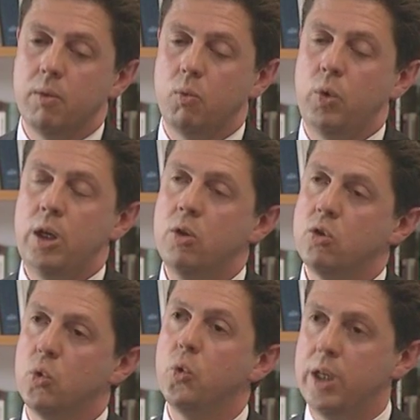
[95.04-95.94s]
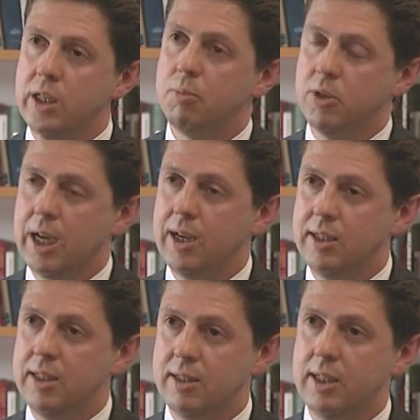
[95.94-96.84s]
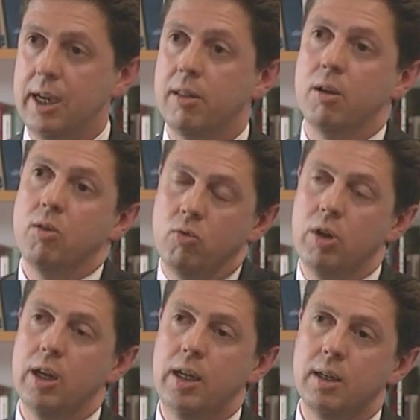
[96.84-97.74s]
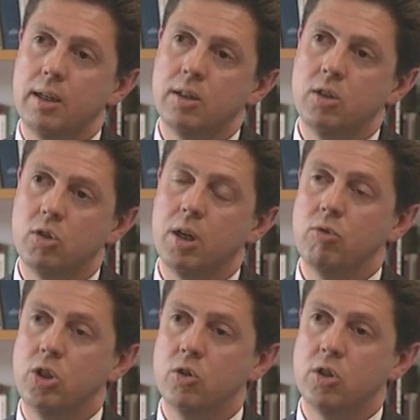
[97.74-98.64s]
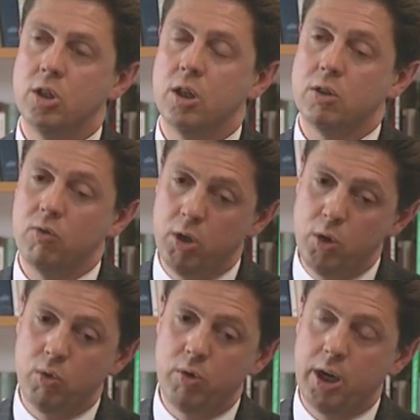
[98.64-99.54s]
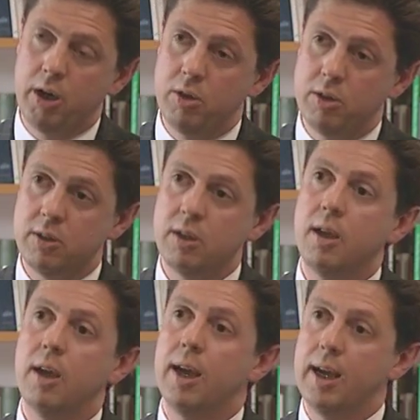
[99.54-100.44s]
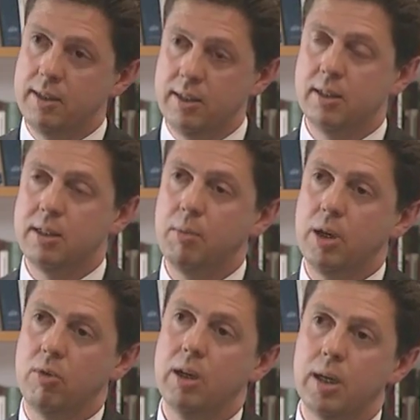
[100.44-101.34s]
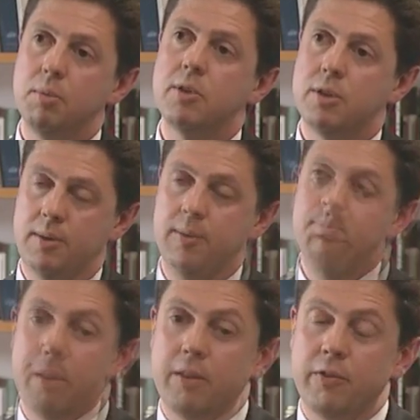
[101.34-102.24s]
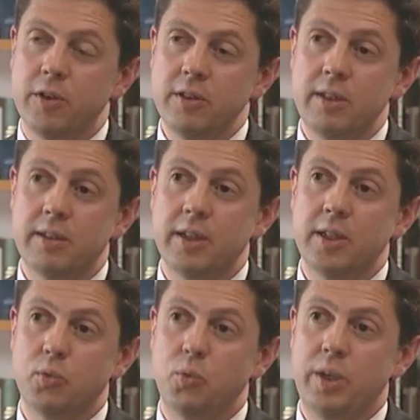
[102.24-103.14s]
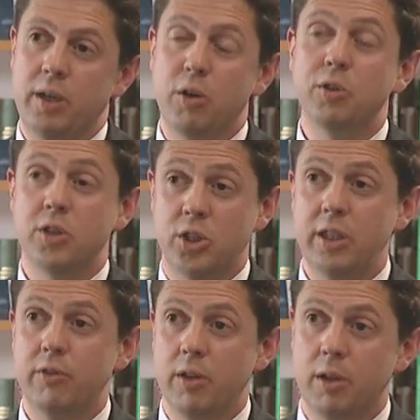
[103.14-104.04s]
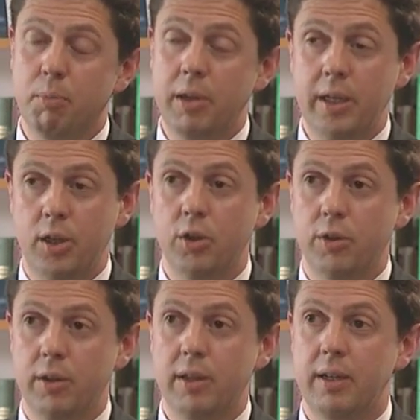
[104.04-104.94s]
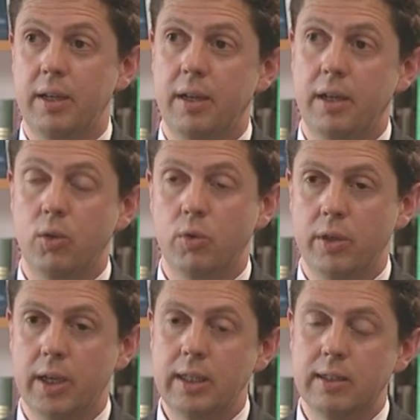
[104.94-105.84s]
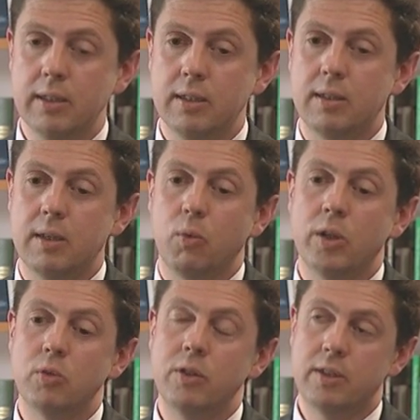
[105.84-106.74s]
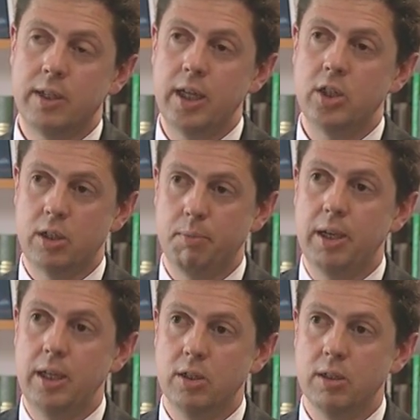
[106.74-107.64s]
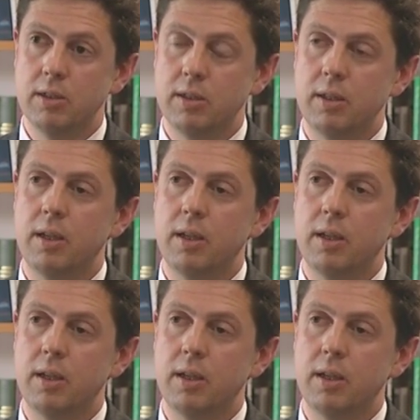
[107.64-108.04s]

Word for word: we use all these modalities together, really, to try and reduce the chance of local recurrence and systemic relapse. The first thing to say is we can't achieve a complete cure in all the cases. Once we've staged the patient,